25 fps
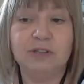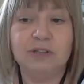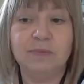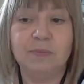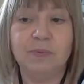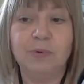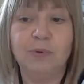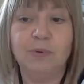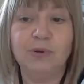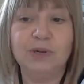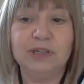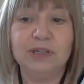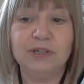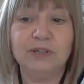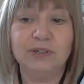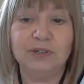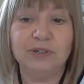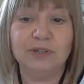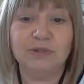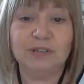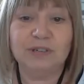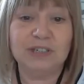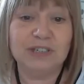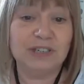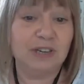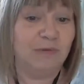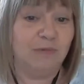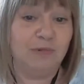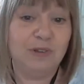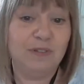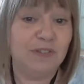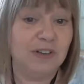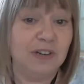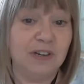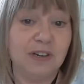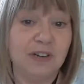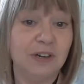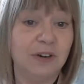the porn industry. So we've
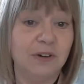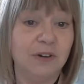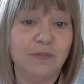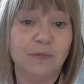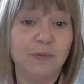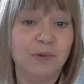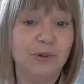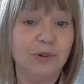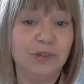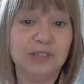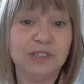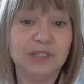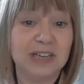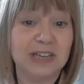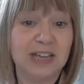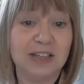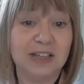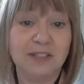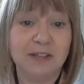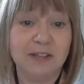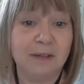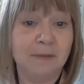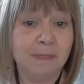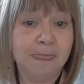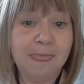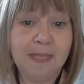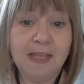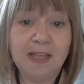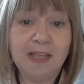done a lot of work together.